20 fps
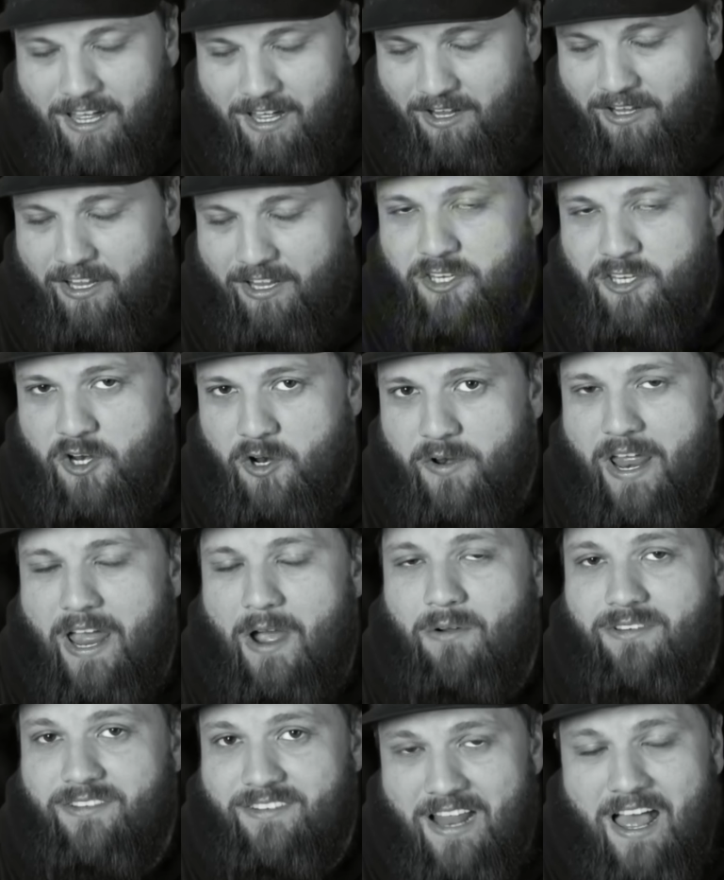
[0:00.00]
I'll let you know
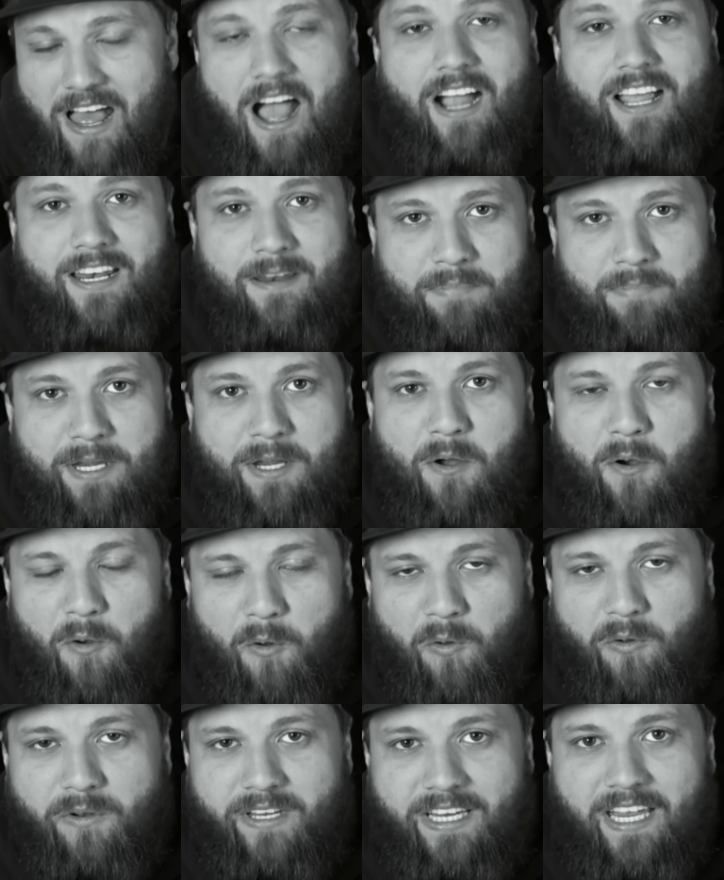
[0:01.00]
now, it's not going to be
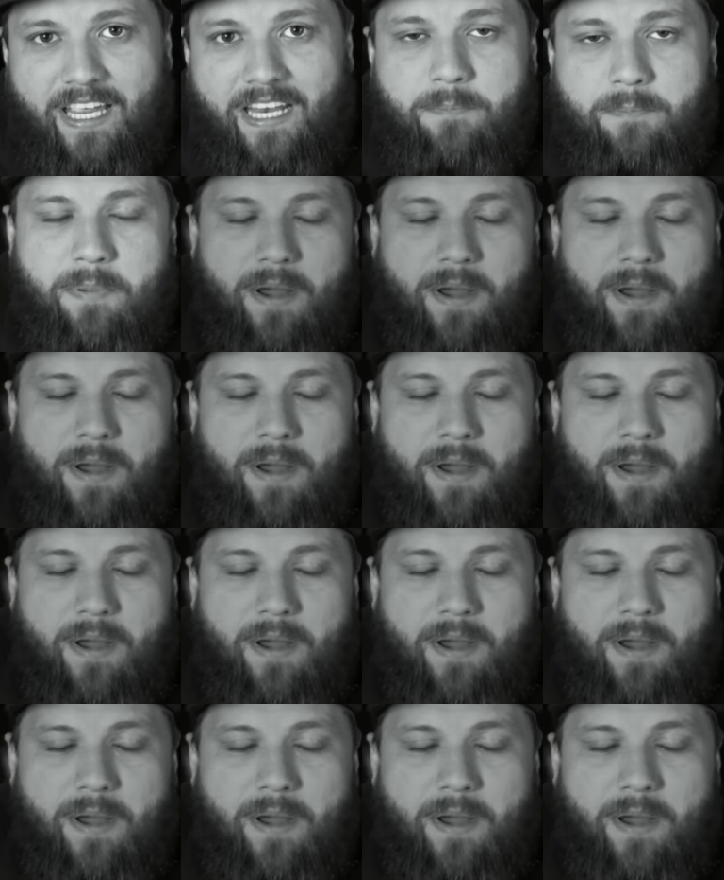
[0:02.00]
holding it,